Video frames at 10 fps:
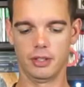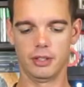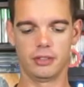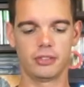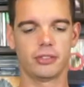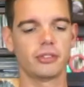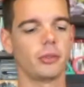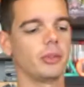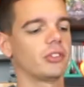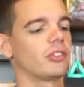
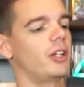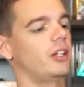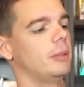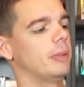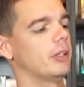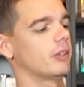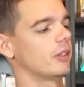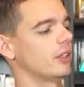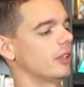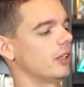slightly bigger
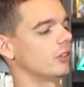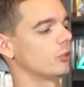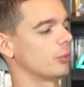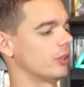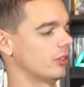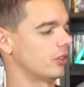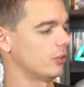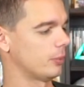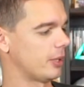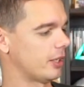than a Super
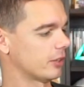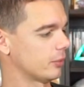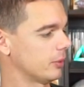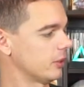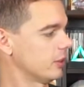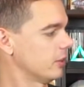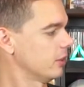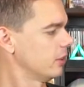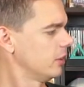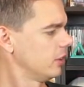Nintendo box, but
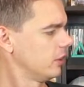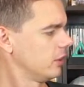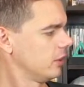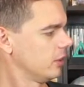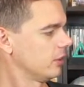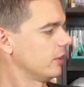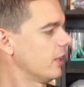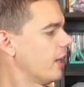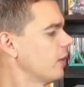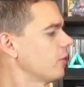
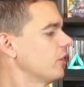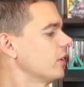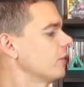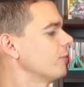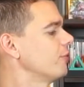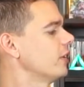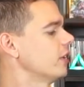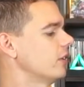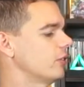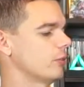yeah, I don't think it'll fit
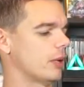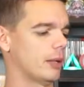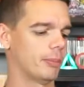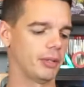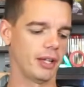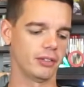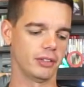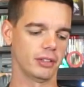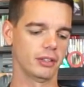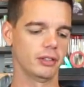into my
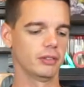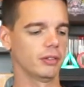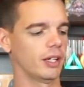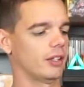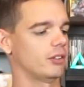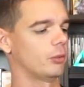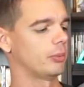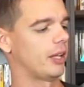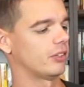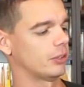plastic. I got these little
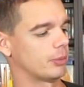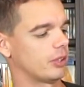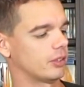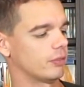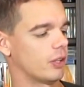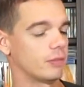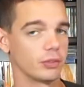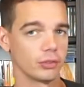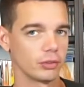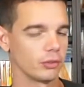plastic protective
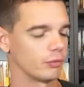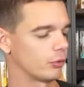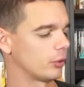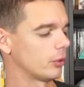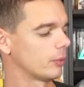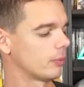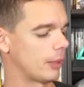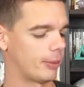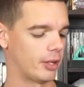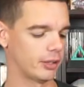covers for my
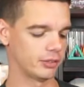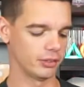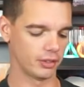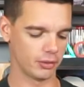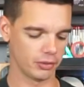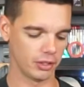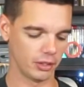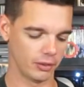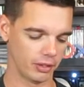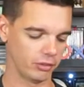boxes. I don't think
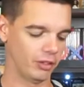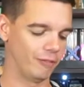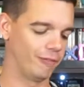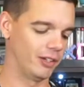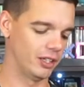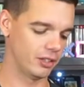it'll actually fit in.